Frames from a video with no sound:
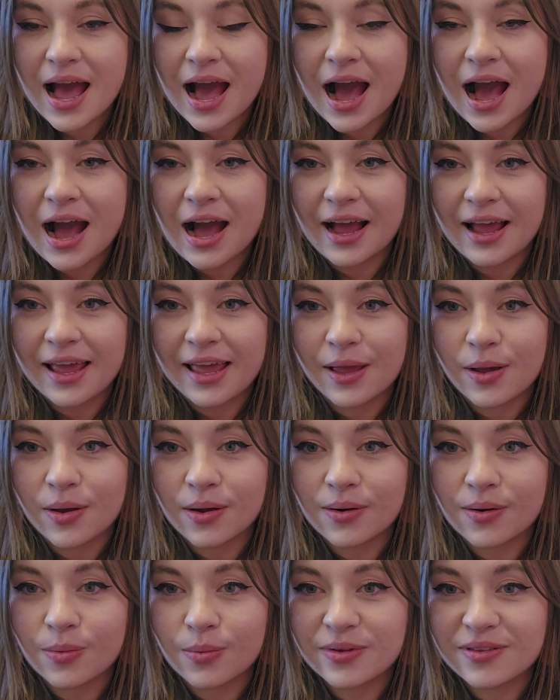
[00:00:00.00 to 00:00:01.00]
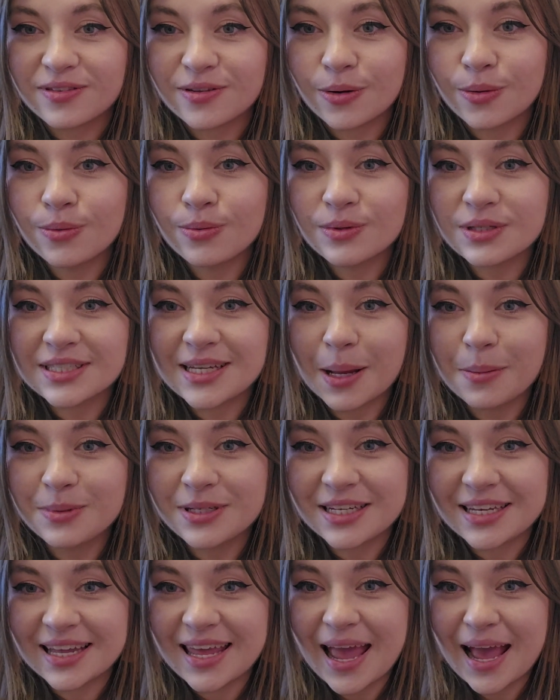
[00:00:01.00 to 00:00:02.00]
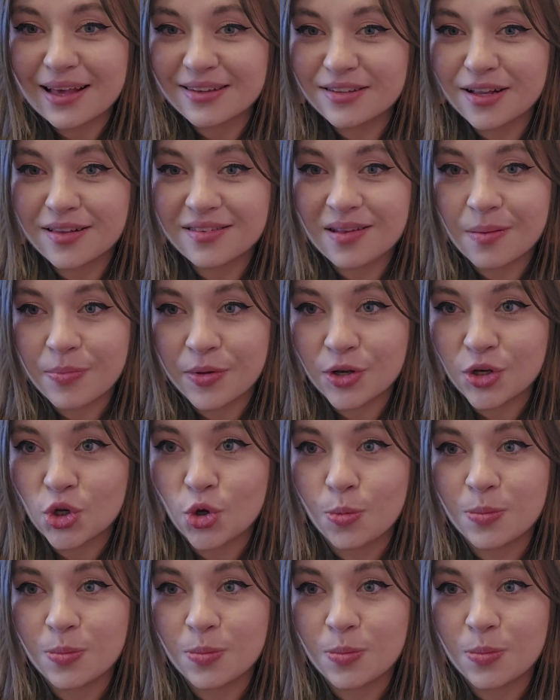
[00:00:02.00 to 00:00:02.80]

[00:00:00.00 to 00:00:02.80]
I was so tempted to cast on something new,